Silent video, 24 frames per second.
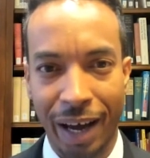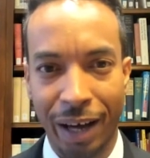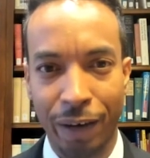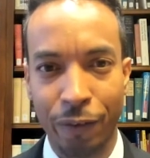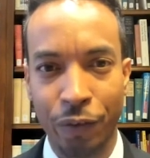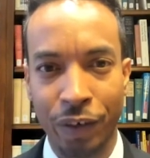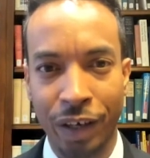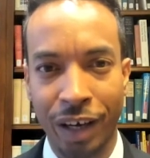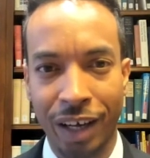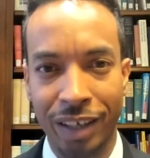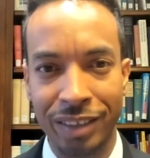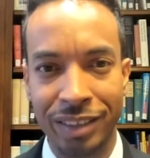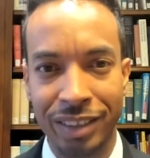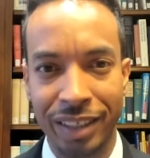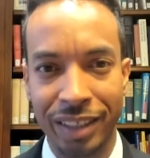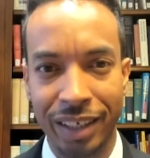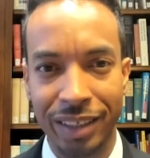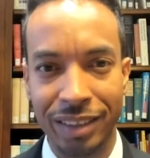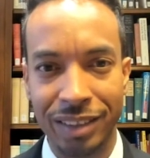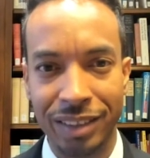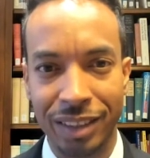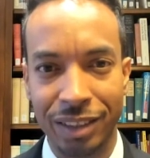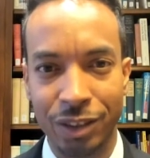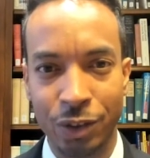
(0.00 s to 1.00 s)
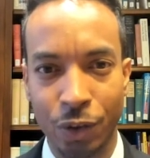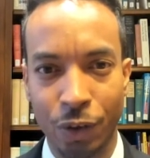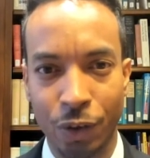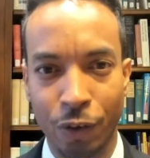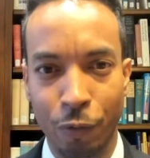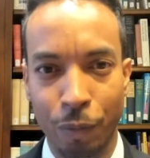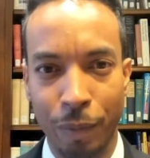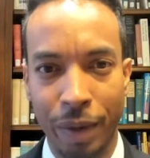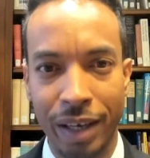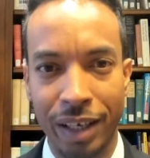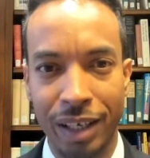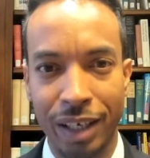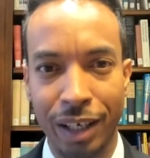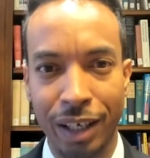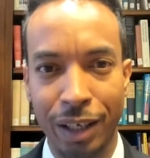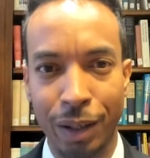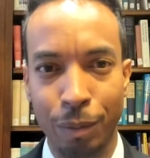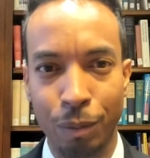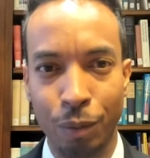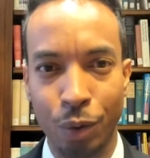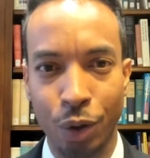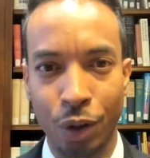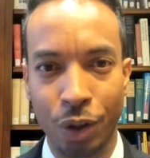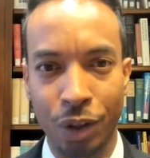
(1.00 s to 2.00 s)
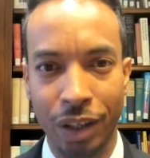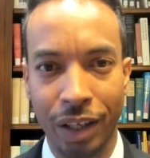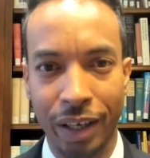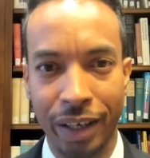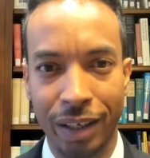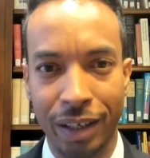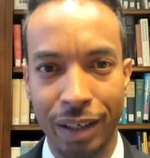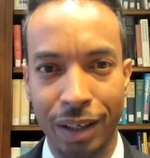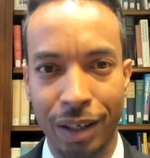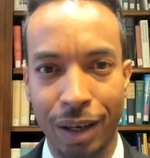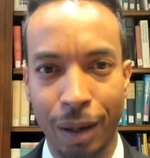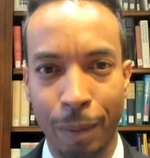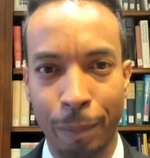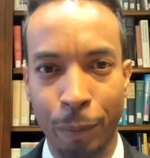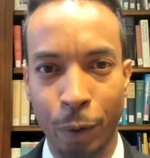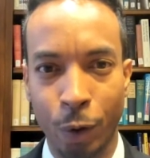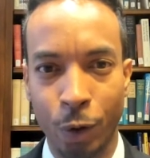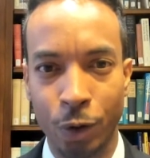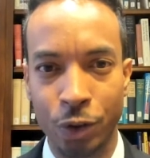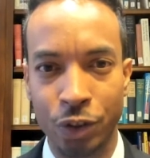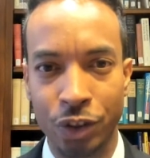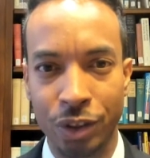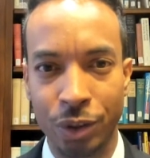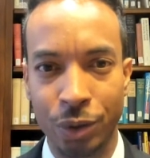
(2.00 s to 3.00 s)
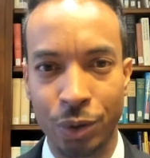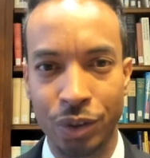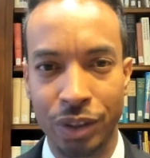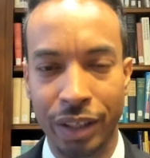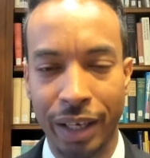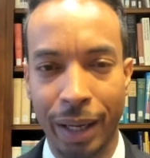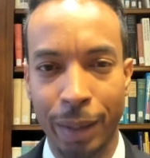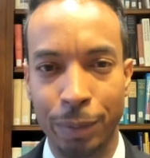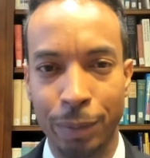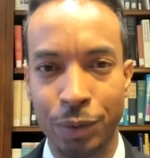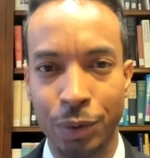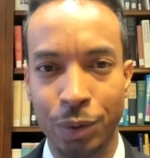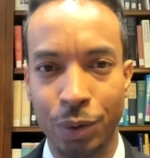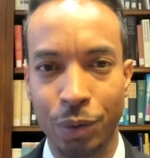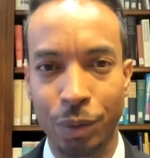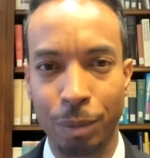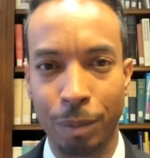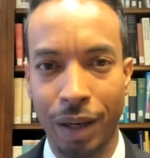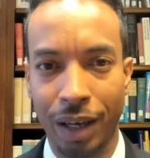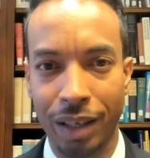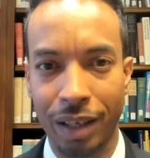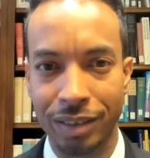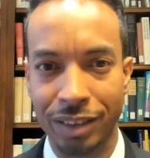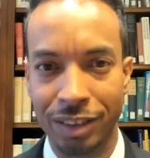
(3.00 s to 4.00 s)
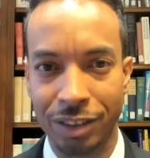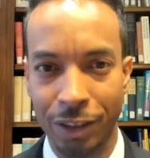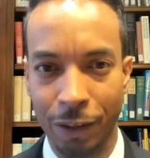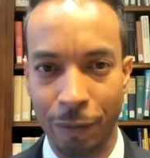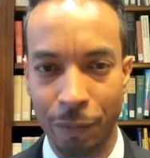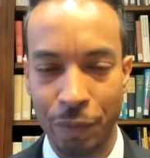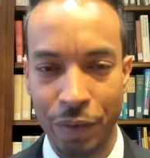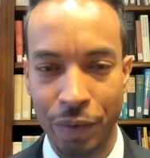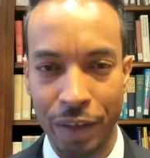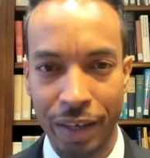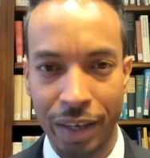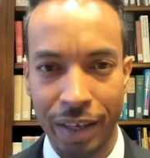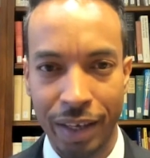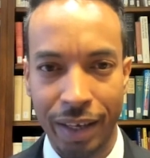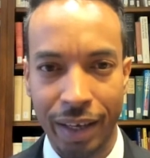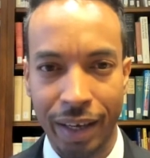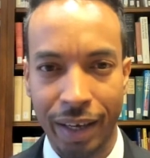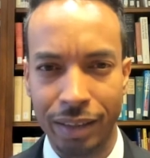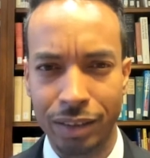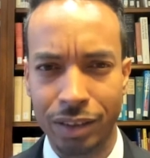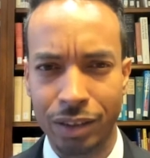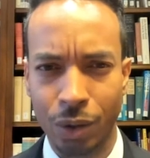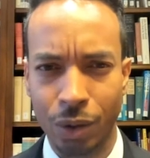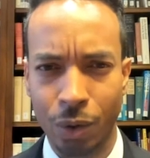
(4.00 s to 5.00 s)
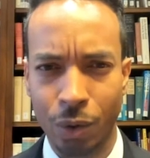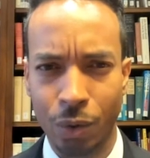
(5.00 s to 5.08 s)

out of context and sort of making him look like a person who's an absolute monster. And